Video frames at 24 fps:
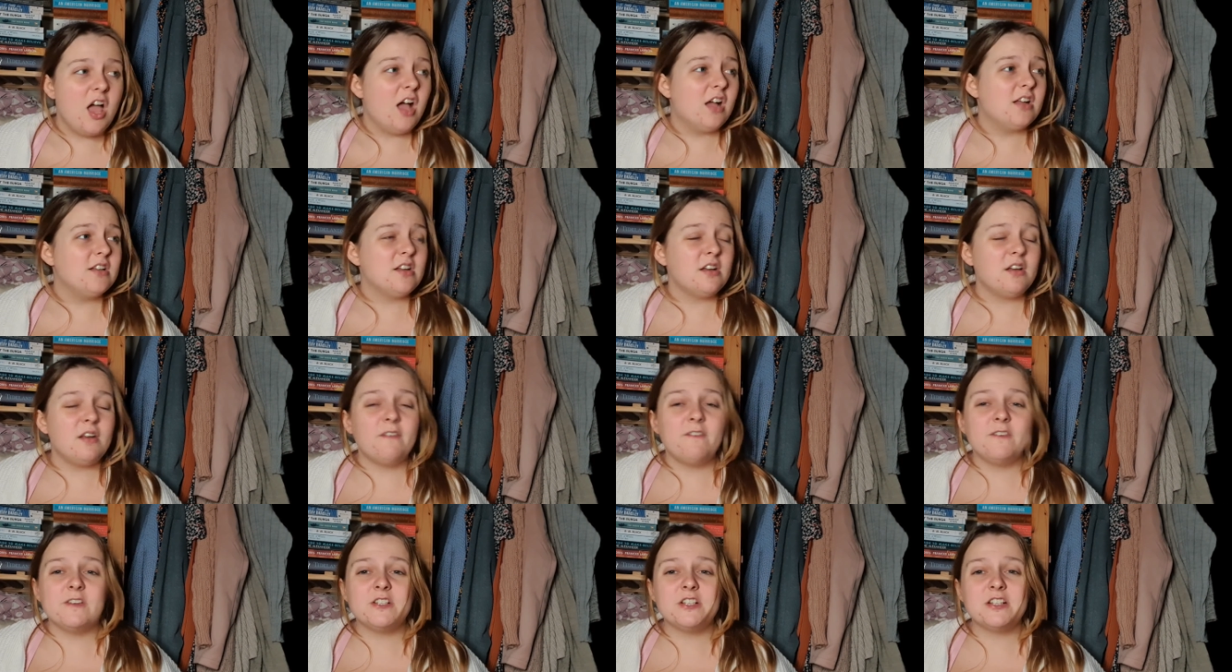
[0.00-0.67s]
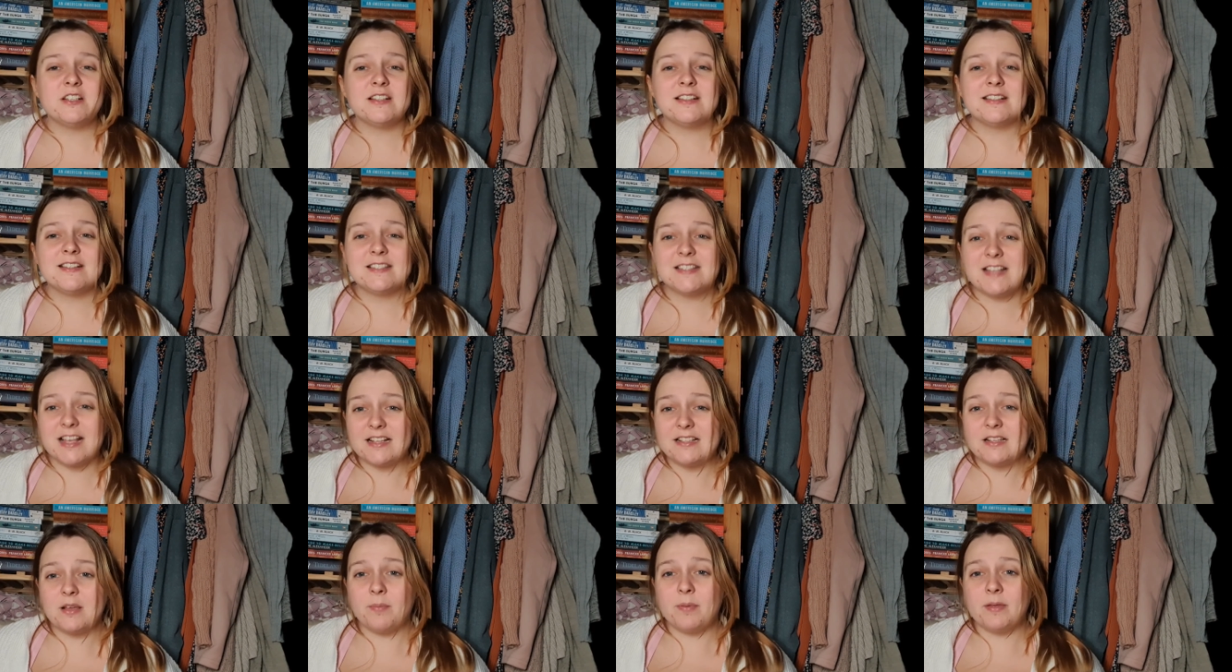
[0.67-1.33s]
I don't know if it's just a
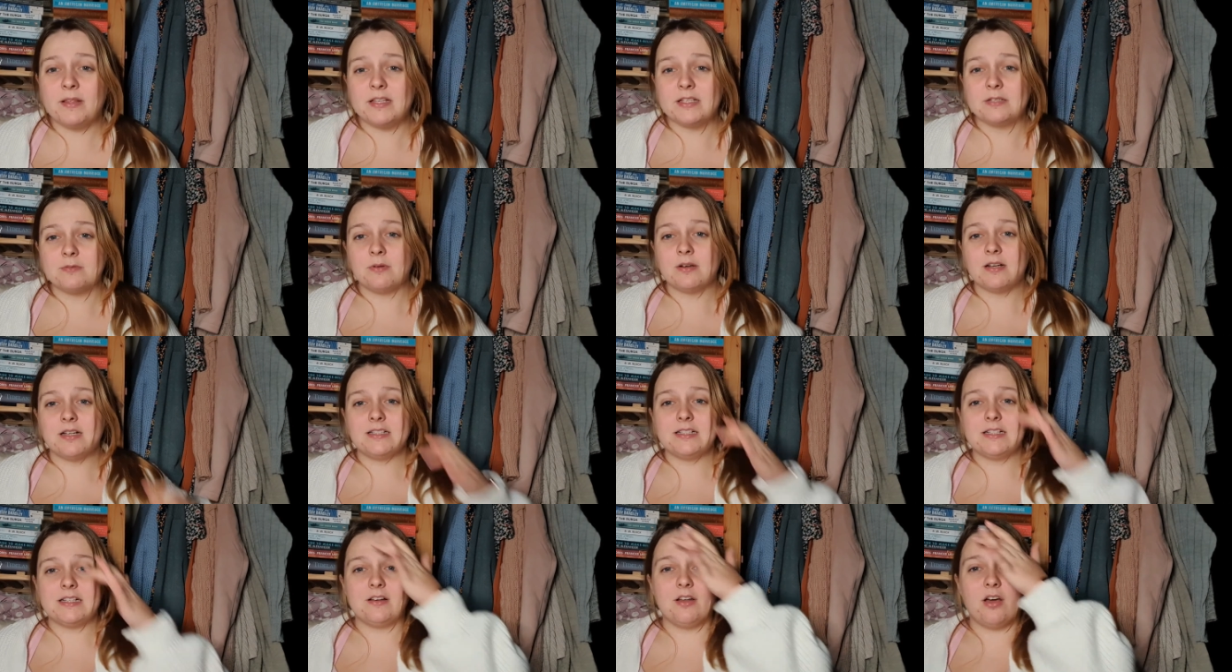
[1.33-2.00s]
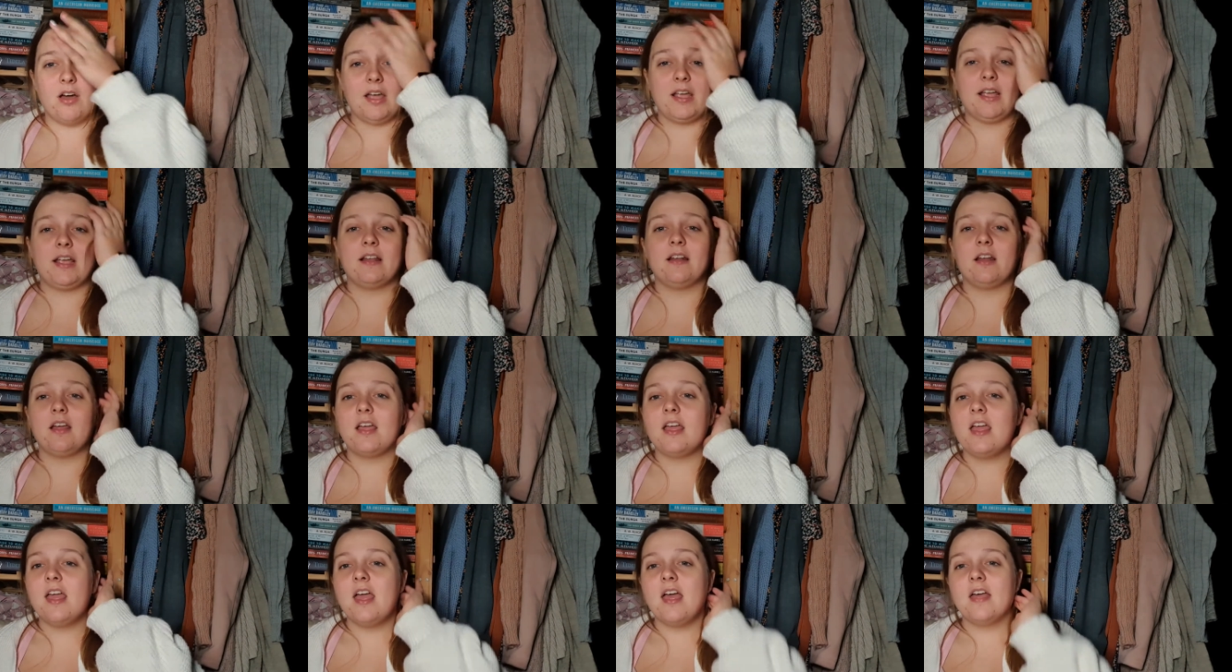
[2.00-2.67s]
setup in this one I didn't like, and
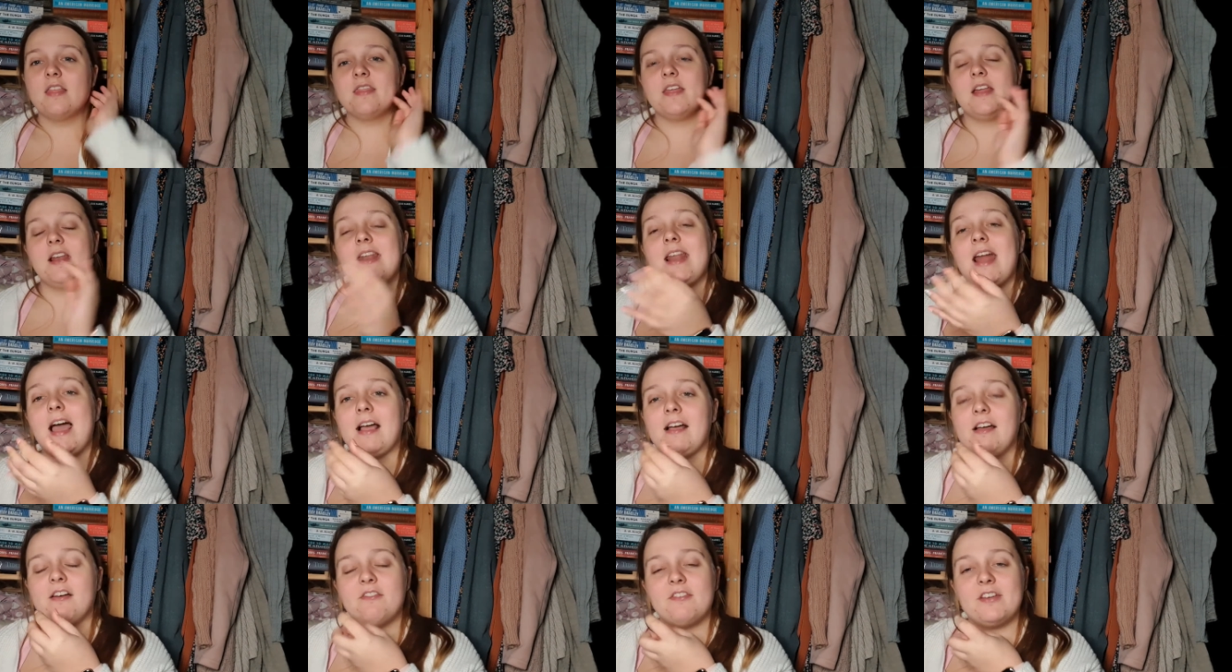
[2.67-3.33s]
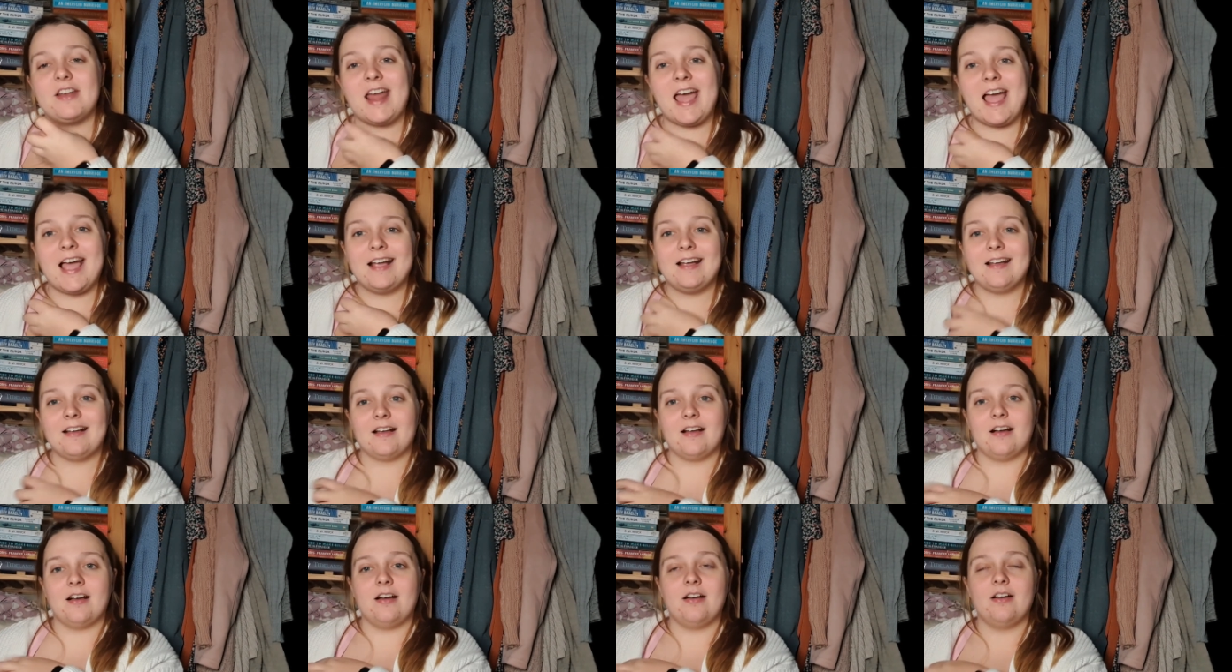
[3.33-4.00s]
like the lack of an
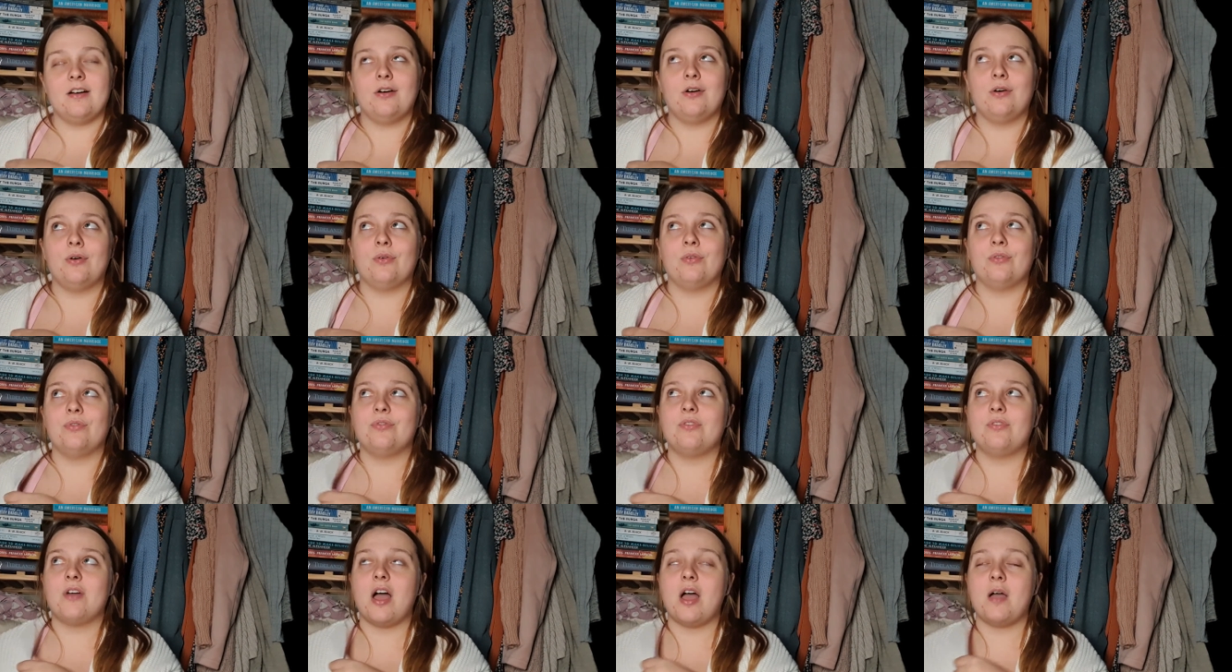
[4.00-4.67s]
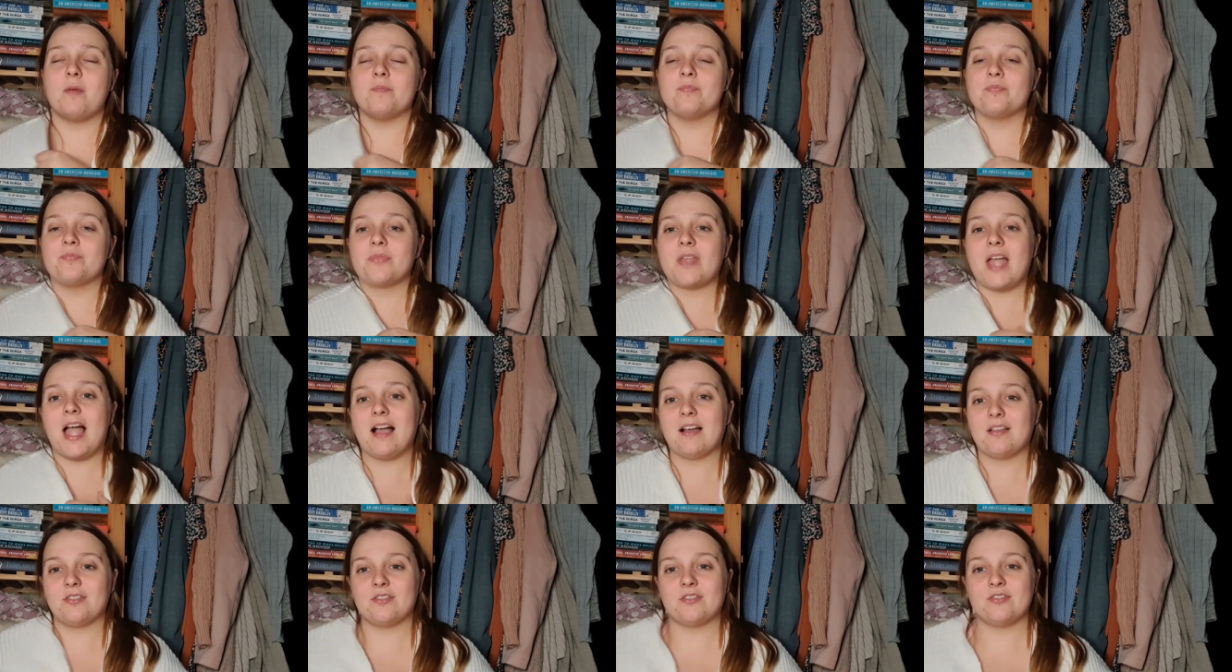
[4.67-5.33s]
anchor of um,
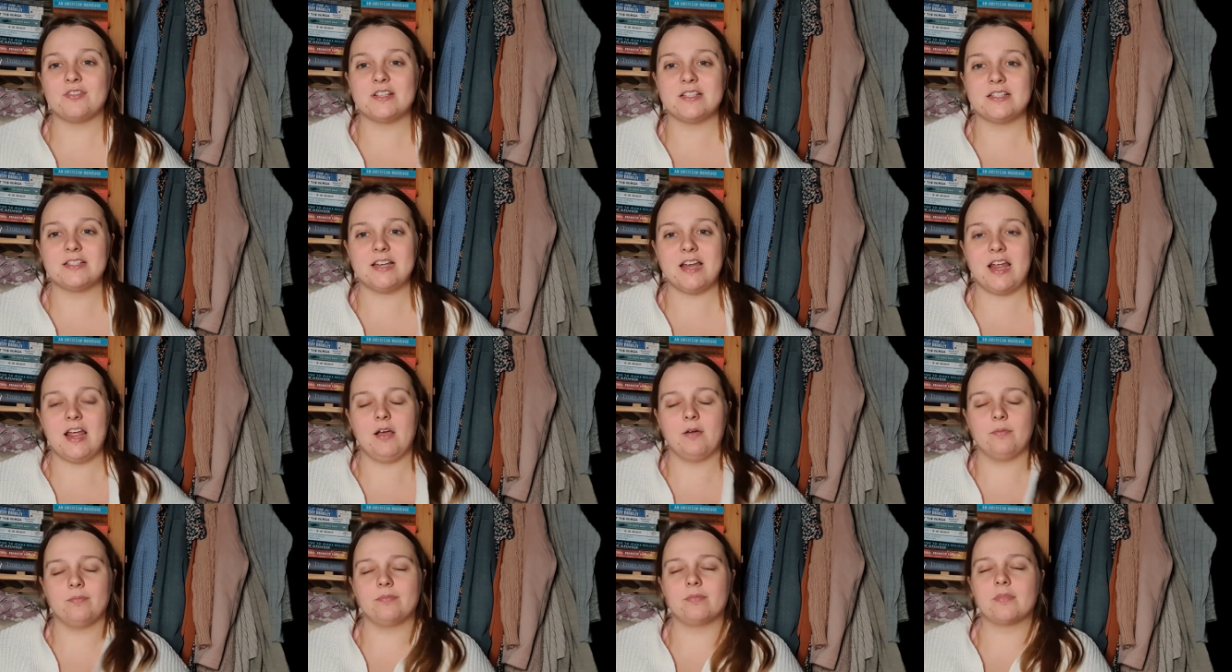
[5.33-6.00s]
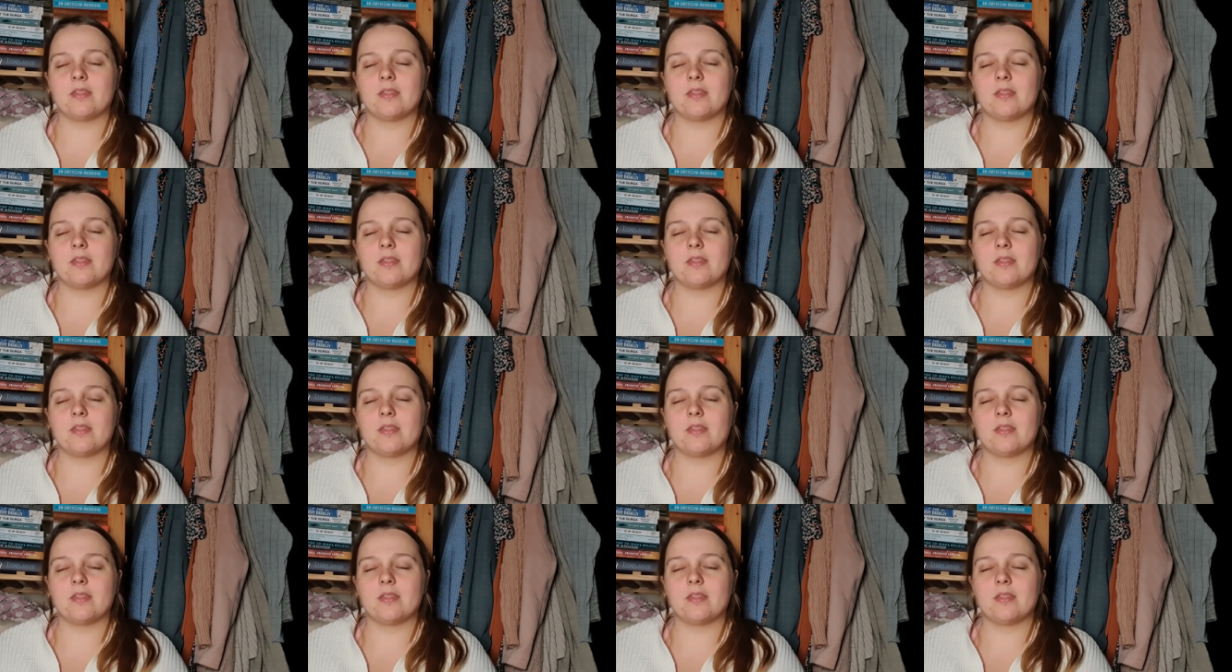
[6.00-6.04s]
Agatha Christie, um,